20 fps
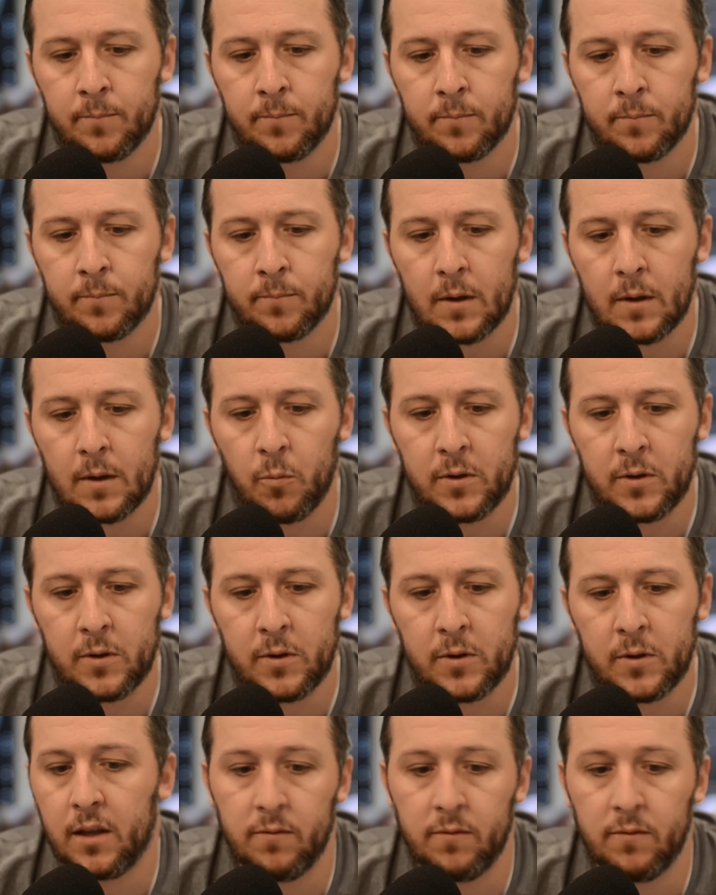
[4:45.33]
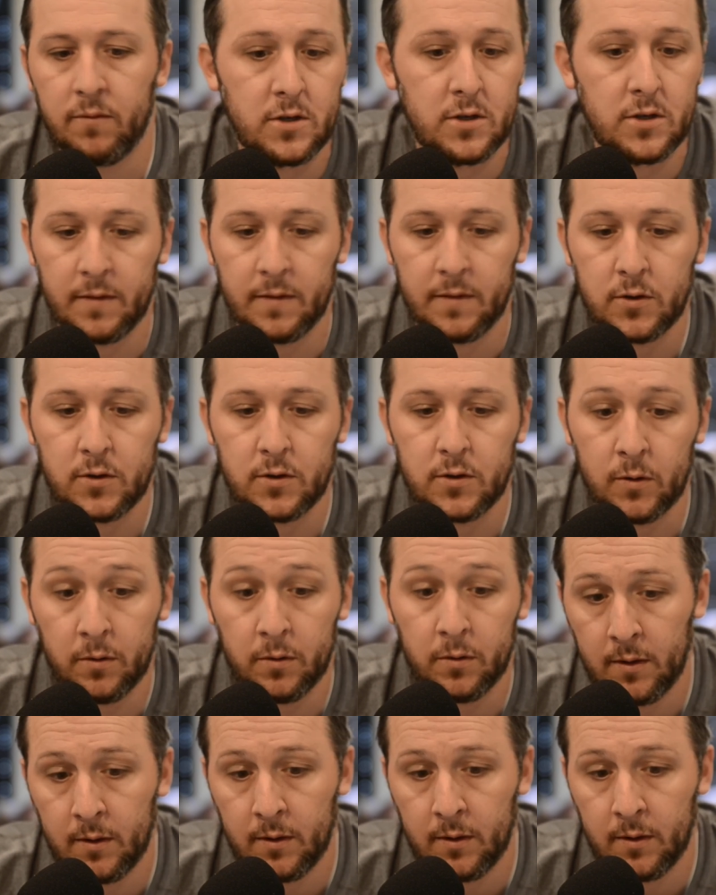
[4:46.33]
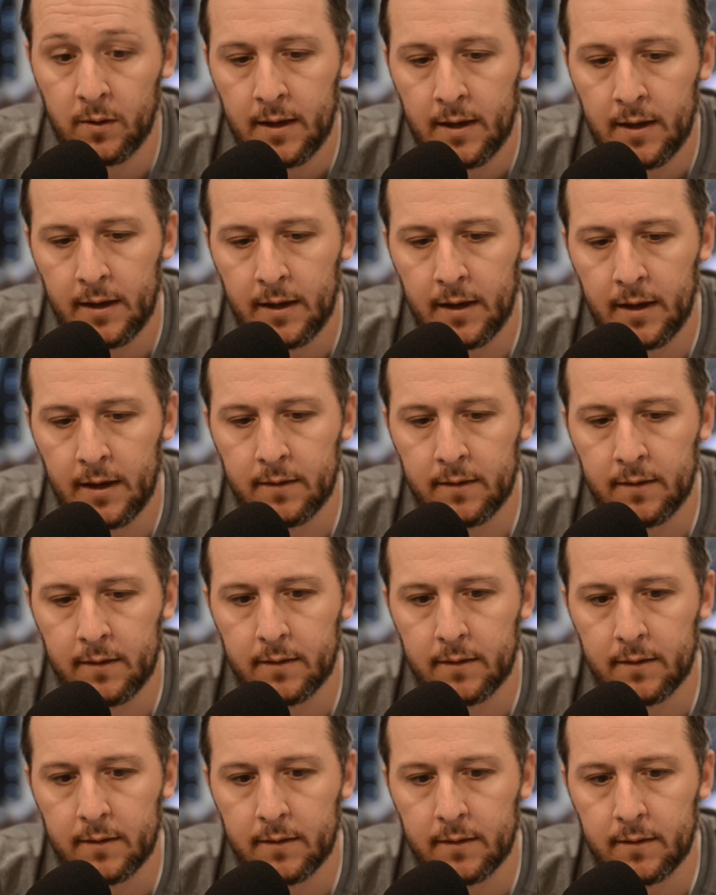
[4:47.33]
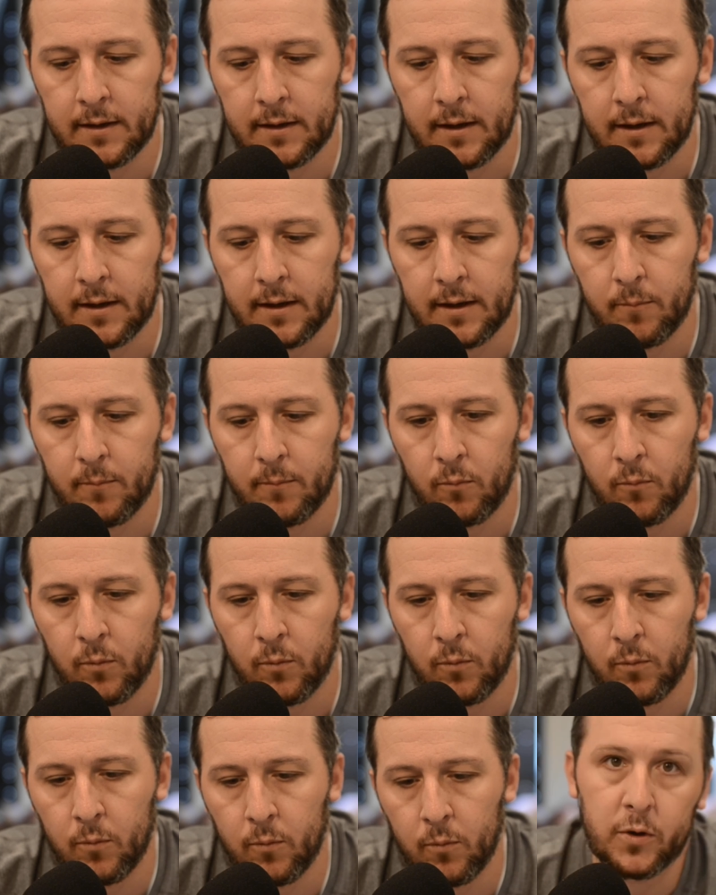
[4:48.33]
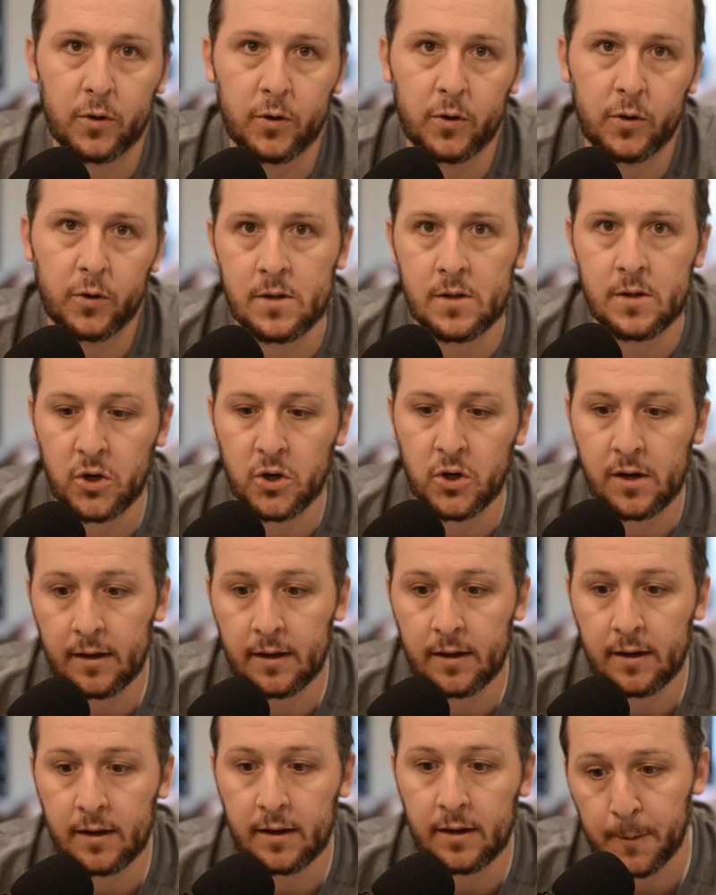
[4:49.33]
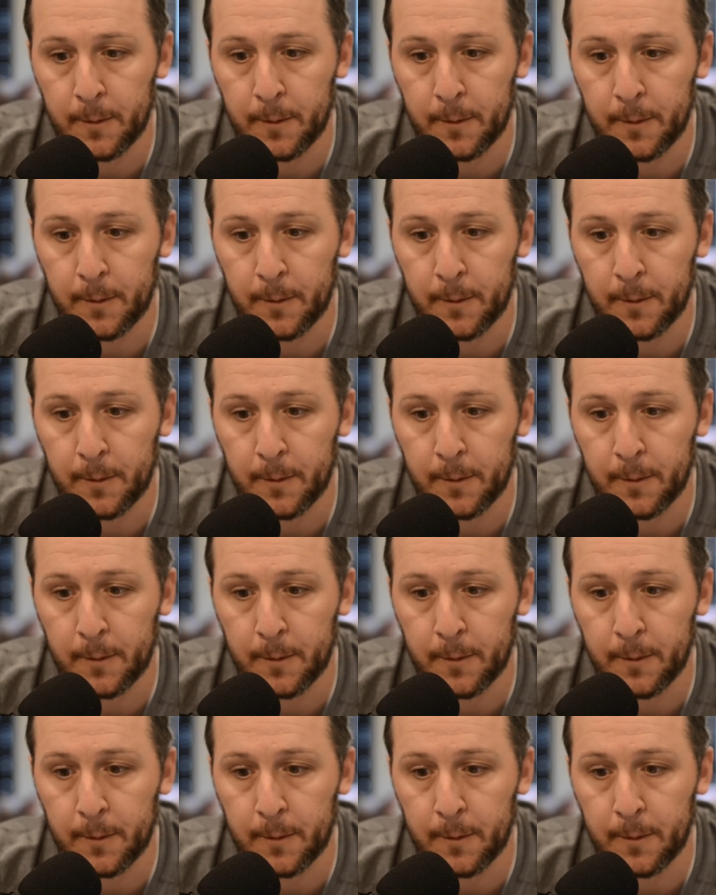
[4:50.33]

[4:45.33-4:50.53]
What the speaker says: We'll be trying to convince you of that truth, and we'll go on the journey together.